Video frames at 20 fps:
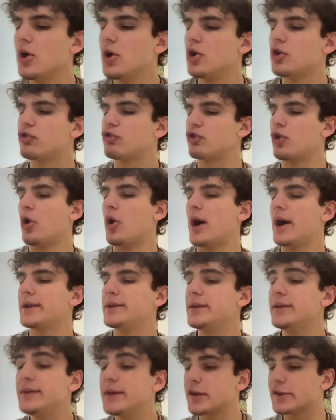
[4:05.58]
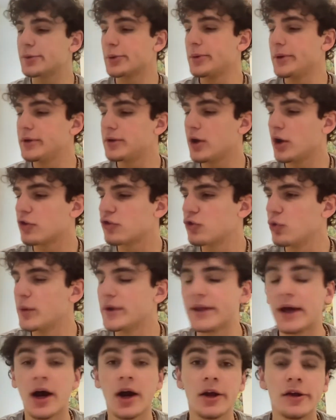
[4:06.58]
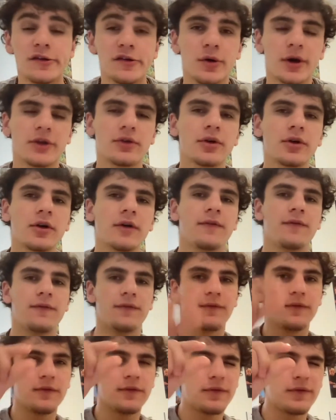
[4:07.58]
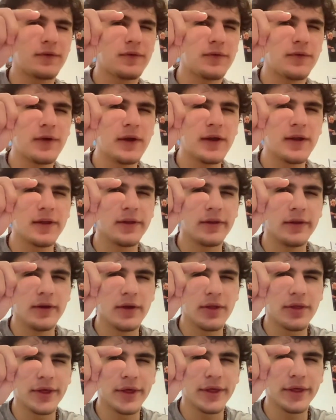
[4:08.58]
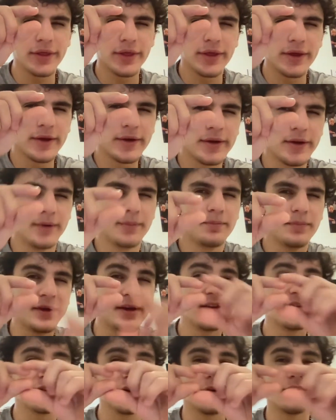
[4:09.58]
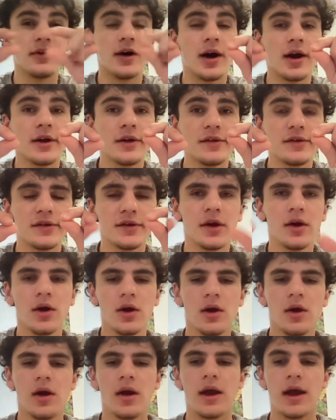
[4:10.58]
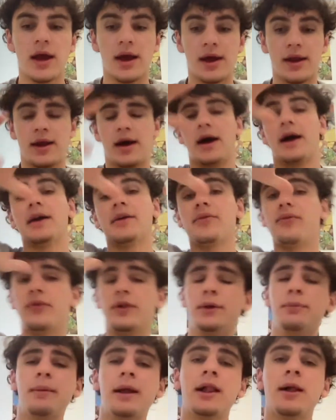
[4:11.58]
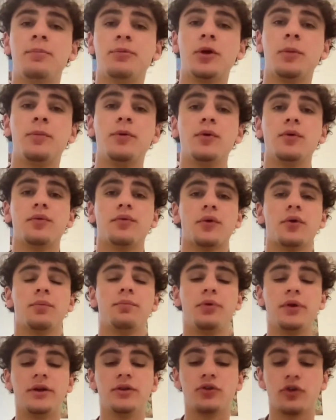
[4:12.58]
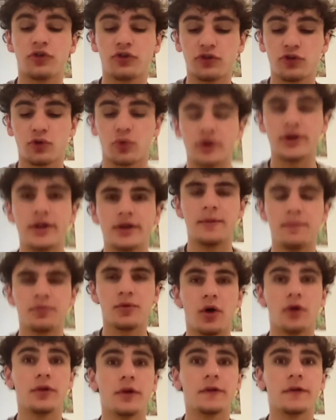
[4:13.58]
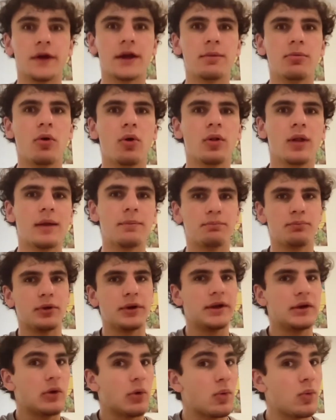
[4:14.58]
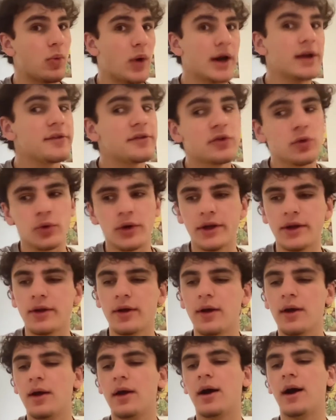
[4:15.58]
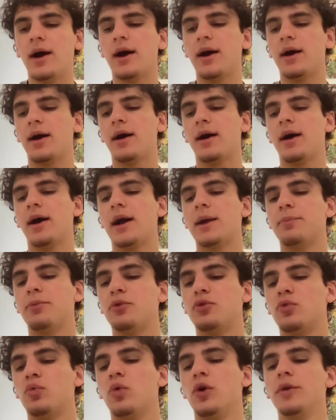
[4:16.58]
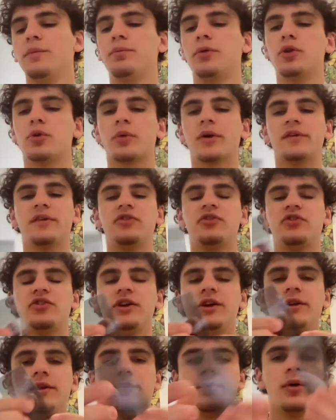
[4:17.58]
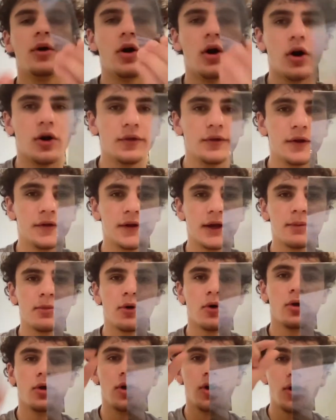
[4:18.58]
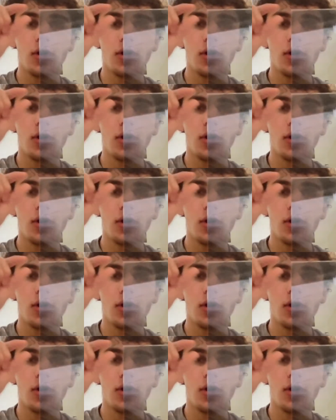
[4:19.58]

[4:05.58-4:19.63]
So I did the experiment also with ice. So I took a thin piece of ice, and I flipped my laptop over, putting the screen on the table and putting a white screen. I put one polarized sheet on the table,